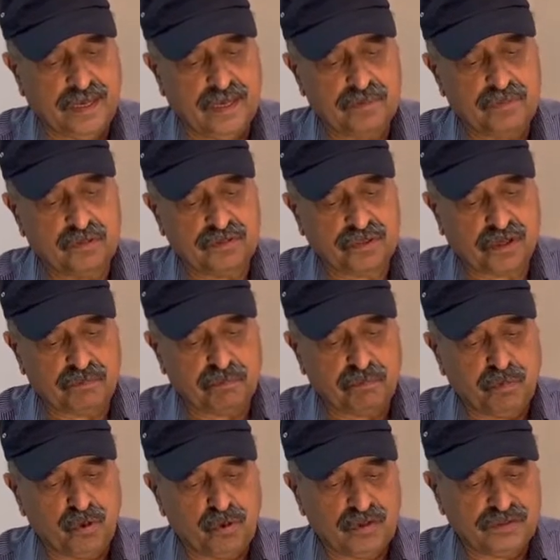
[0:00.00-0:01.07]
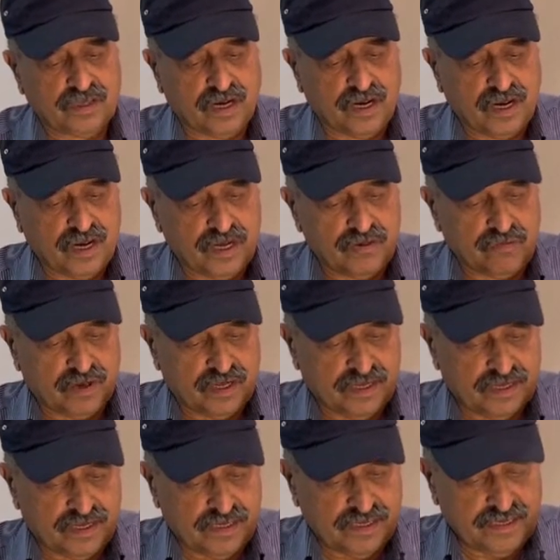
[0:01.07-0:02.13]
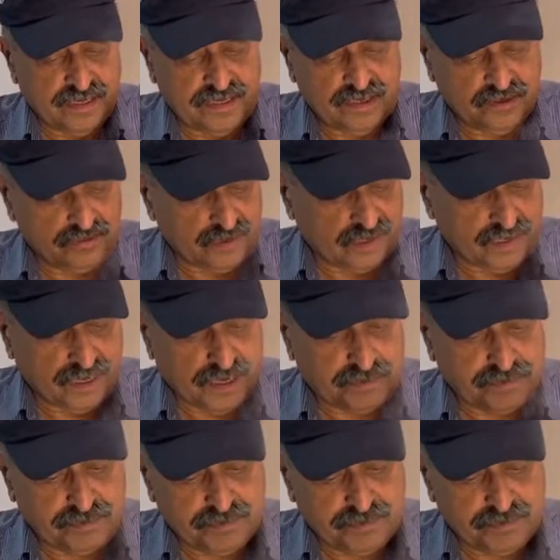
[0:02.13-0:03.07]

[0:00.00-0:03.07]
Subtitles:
pour the hot water into the cup.